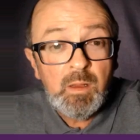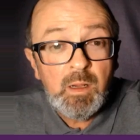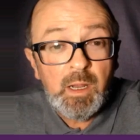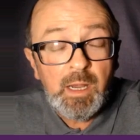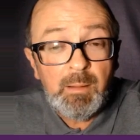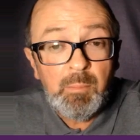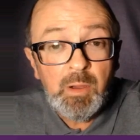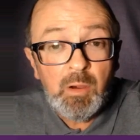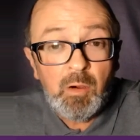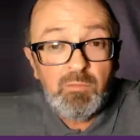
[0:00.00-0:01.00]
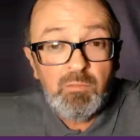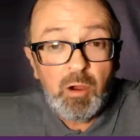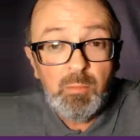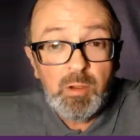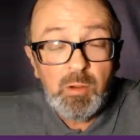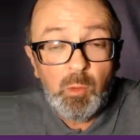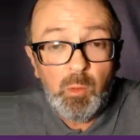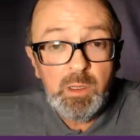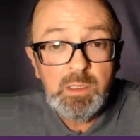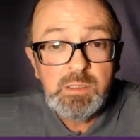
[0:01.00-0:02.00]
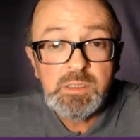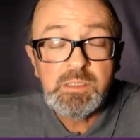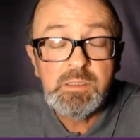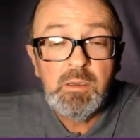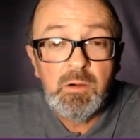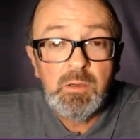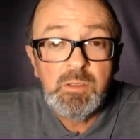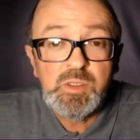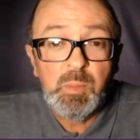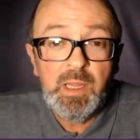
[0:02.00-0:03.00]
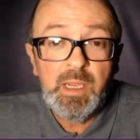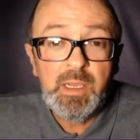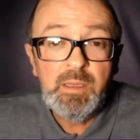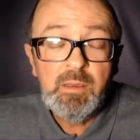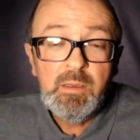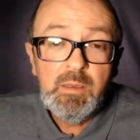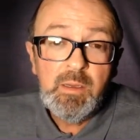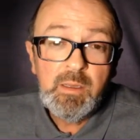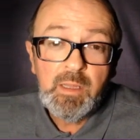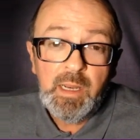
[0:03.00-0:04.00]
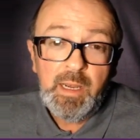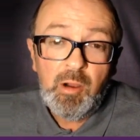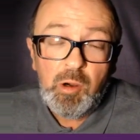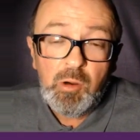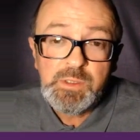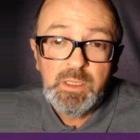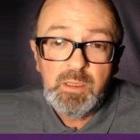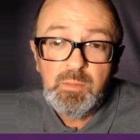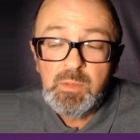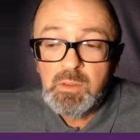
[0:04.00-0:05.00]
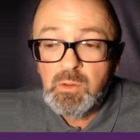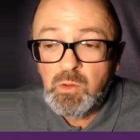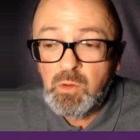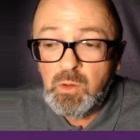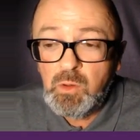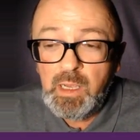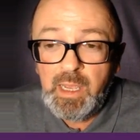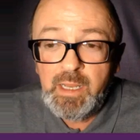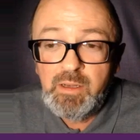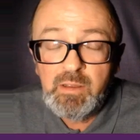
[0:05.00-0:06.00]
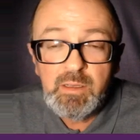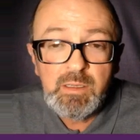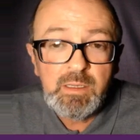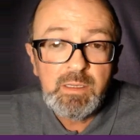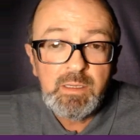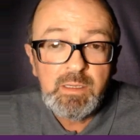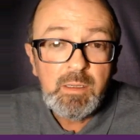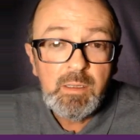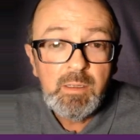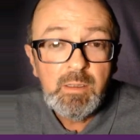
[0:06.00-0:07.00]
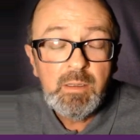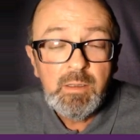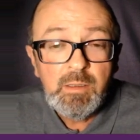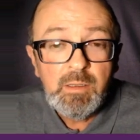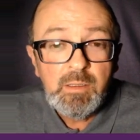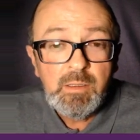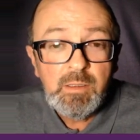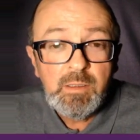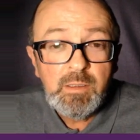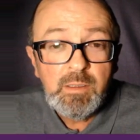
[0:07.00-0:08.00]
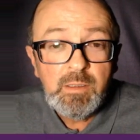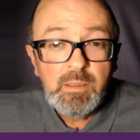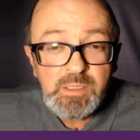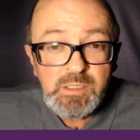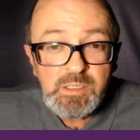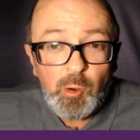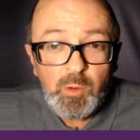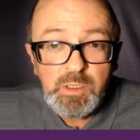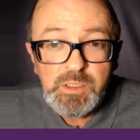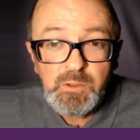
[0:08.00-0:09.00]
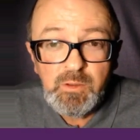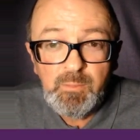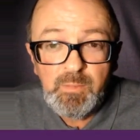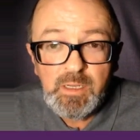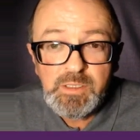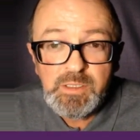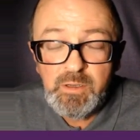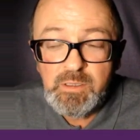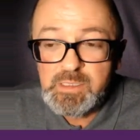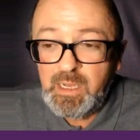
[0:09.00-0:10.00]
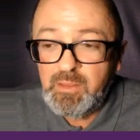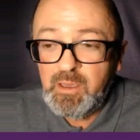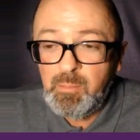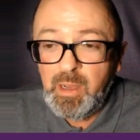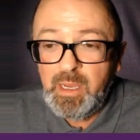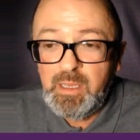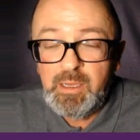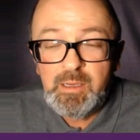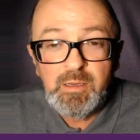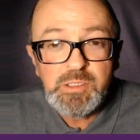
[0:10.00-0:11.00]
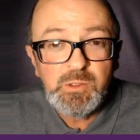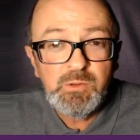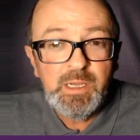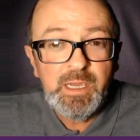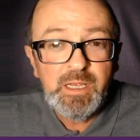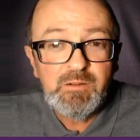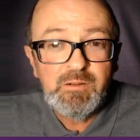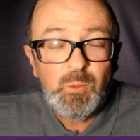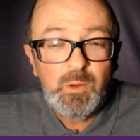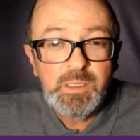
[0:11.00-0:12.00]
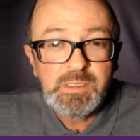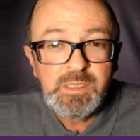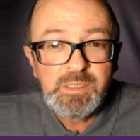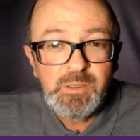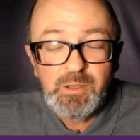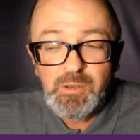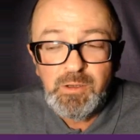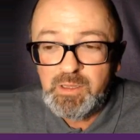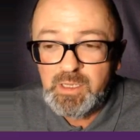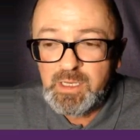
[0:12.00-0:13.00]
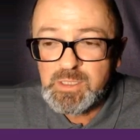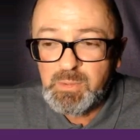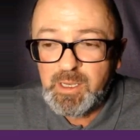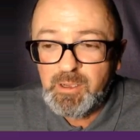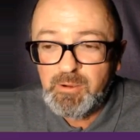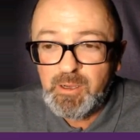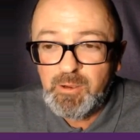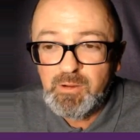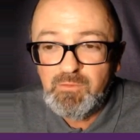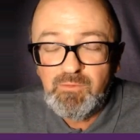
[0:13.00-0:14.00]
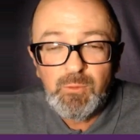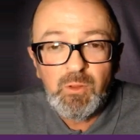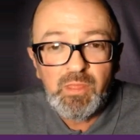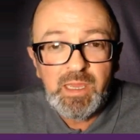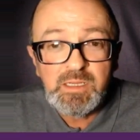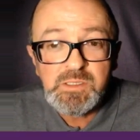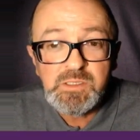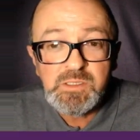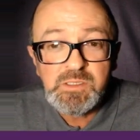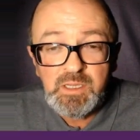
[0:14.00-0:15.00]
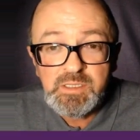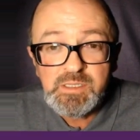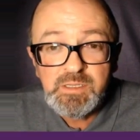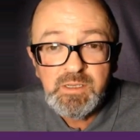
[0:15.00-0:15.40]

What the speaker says: a number of Roman coins on display that had holes in them or had suspensions soldered to them. Now, it turns out that making jewellery out of coins is not a new thing. It's been going on for thousands of years.